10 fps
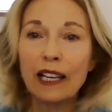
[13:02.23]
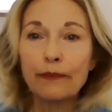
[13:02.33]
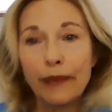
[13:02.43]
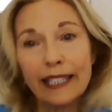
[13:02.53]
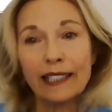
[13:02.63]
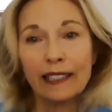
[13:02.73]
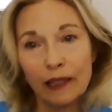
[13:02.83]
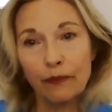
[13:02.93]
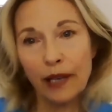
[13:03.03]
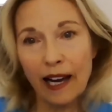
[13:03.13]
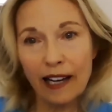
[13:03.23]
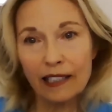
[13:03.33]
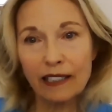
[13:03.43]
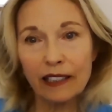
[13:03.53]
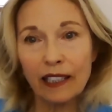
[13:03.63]
make an
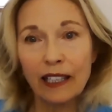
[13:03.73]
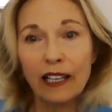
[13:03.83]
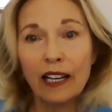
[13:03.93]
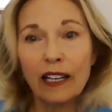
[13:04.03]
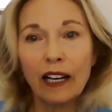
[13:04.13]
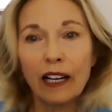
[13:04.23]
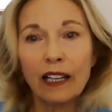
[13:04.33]
impact uh,